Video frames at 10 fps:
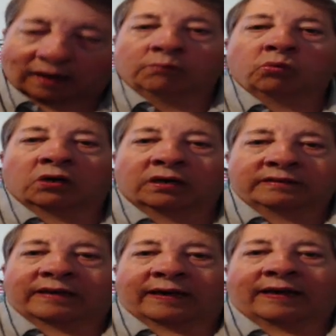willing
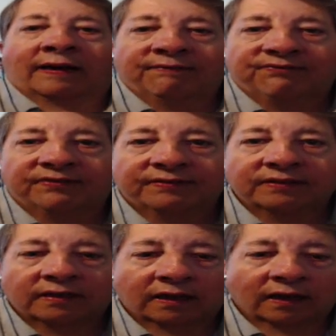to have.
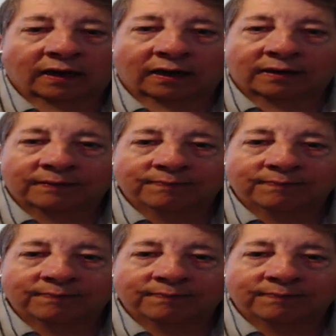Uh,